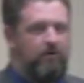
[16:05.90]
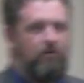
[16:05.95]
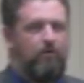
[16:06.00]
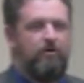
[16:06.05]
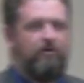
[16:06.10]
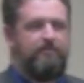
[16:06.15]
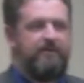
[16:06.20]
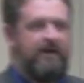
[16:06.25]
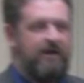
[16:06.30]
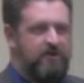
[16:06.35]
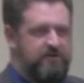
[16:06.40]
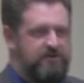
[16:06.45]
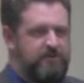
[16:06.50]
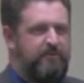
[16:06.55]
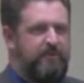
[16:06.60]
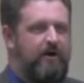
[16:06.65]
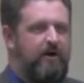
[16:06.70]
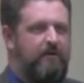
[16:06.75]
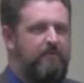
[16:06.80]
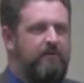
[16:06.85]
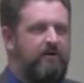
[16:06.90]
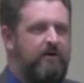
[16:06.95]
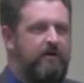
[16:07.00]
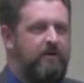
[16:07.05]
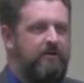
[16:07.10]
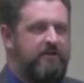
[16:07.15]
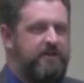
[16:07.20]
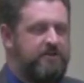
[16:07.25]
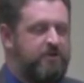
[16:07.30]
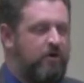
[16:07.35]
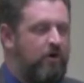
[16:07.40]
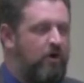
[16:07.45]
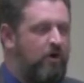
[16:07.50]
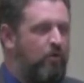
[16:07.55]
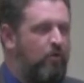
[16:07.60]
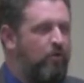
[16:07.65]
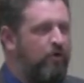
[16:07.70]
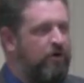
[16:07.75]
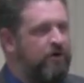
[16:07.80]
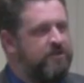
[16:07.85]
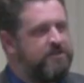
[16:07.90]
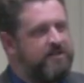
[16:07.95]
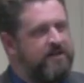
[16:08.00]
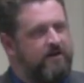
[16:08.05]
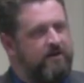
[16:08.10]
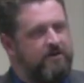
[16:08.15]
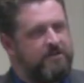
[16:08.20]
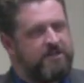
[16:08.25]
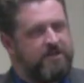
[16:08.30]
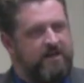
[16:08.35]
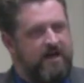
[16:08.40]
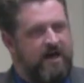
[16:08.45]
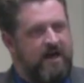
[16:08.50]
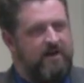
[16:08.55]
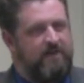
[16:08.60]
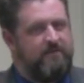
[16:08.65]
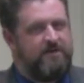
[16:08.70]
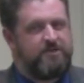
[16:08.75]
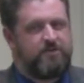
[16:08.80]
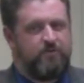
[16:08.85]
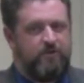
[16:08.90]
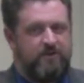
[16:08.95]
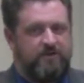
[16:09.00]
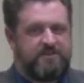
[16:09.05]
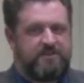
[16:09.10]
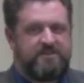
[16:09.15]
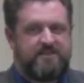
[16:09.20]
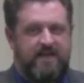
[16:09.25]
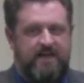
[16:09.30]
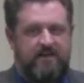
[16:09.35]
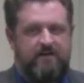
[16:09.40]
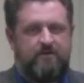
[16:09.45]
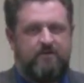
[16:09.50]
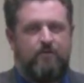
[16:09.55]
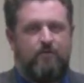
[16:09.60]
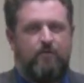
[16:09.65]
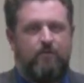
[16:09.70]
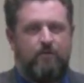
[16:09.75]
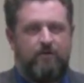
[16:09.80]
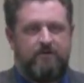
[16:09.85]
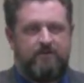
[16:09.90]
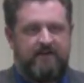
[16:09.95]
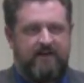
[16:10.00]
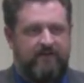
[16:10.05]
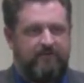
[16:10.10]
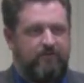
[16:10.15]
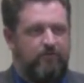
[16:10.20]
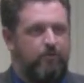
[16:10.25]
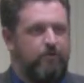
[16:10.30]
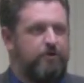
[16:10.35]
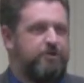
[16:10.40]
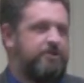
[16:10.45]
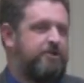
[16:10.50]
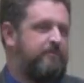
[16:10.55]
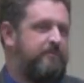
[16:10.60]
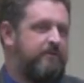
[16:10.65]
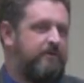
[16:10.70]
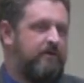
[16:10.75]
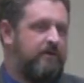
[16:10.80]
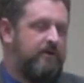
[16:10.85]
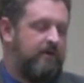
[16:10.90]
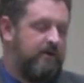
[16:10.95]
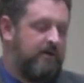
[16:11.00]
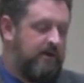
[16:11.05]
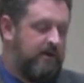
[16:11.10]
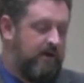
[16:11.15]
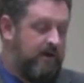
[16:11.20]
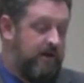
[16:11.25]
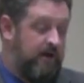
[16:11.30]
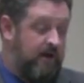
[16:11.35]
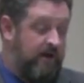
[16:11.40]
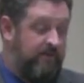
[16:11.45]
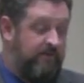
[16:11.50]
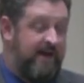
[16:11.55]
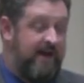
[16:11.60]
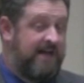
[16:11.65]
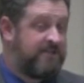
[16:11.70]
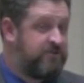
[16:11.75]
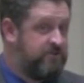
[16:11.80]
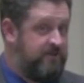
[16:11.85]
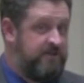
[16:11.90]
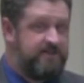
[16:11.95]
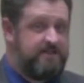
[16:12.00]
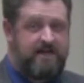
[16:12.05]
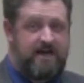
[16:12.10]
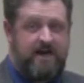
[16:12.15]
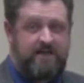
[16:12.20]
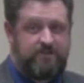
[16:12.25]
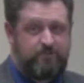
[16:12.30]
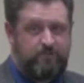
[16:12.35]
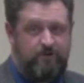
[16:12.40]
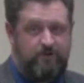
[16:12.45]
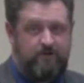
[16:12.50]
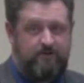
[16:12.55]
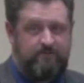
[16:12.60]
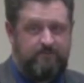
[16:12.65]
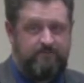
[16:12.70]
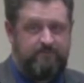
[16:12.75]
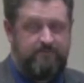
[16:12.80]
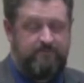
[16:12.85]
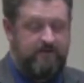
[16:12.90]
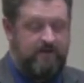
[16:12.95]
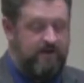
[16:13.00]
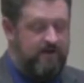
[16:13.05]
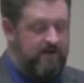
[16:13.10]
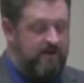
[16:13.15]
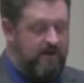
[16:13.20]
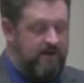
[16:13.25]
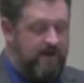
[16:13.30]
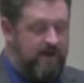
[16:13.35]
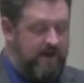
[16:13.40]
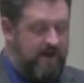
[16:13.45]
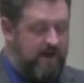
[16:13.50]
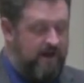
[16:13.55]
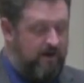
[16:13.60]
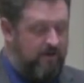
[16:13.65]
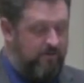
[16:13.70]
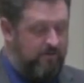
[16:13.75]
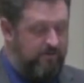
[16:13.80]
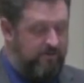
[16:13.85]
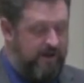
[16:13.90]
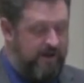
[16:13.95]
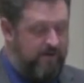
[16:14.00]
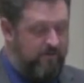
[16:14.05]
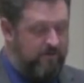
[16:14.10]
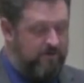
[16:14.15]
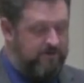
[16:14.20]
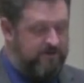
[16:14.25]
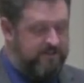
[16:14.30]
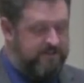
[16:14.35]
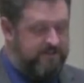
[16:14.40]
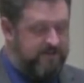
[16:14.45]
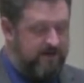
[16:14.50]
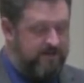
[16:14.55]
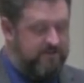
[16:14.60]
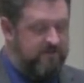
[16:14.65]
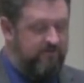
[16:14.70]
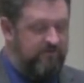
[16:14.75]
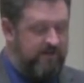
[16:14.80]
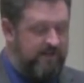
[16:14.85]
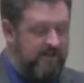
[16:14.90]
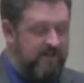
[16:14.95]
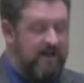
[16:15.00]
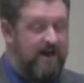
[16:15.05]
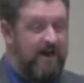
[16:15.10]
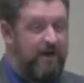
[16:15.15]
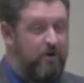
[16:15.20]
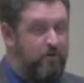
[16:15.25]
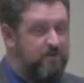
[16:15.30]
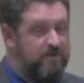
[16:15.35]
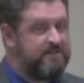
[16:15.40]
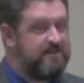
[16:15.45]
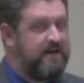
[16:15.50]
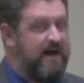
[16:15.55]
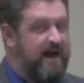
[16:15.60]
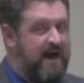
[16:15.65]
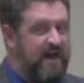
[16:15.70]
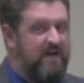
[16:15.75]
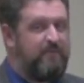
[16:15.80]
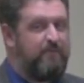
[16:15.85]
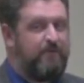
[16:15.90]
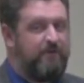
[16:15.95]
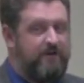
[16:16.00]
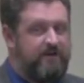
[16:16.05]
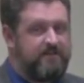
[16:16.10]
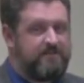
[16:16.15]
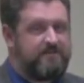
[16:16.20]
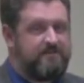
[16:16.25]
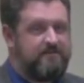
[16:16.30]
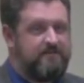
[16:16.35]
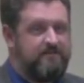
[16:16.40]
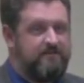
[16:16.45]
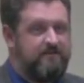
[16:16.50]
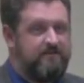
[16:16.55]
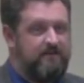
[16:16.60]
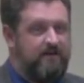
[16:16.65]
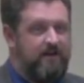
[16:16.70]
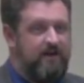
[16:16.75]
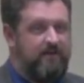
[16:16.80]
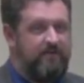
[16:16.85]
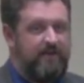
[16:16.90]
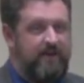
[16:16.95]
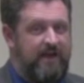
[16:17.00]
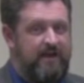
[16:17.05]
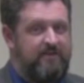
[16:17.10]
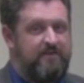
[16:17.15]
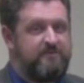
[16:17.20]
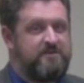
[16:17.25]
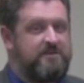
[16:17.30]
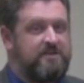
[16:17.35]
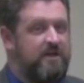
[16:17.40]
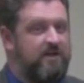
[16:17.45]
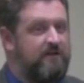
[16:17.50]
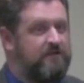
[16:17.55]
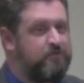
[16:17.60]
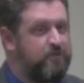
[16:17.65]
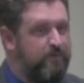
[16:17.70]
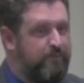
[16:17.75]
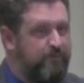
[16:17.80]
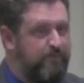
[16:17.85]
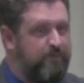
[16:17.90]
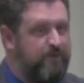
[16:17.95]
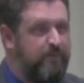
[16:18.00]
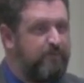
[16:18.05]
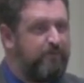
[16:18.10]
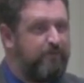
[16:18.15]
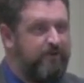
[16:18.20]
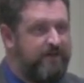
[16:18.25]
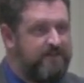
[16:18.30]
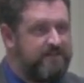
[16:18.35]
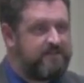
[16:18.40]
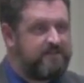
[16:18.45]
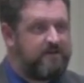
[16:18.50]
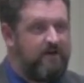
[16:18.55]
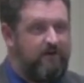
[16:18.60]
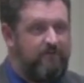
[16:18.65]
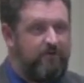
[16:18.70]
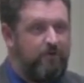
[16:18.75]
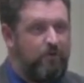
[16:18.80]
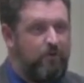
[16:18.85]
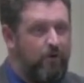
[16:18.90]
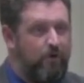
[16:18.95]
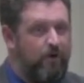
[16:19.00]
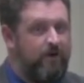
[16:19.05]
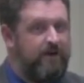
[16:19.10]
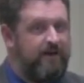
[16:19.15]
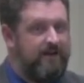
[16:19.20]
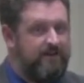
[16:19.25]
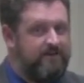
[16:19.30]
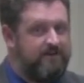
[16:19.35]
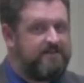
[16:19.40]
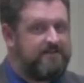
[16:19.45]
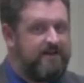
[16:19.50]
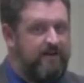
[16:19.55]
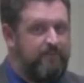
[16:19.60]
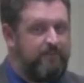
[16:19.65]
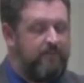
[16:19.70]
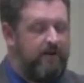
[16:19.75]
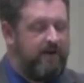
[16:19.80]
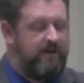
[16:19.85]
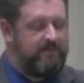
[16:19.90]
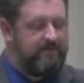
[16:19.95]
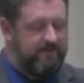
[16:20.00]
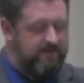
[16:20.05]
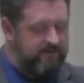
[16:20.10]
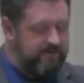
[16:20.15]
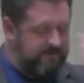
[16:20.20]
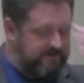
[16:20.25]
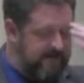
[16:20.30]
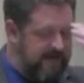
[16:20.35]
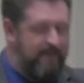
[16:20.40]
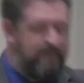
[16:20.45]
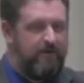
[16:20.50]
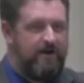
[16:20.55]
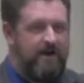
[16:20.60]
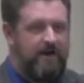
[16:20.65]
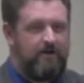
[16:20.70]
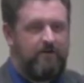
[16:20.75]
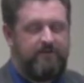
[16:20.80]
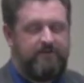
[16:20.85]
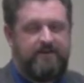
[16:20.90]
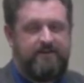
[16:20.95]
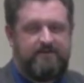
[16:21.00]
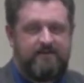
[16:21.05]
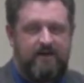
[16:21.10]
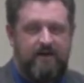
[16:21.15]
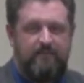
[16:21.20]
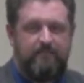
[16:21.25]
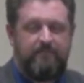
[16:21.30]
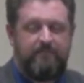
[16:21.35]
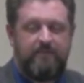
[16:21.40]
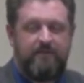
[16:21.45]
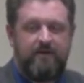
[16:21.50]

or Beelzebub, and these are all words that are synonymous with Satan or devil worship. And that's who these guys were. Now, they were the sons of Eli, who was the high priest, and they themselves were the priests of the Lord in the temp at the tabernacle at that time.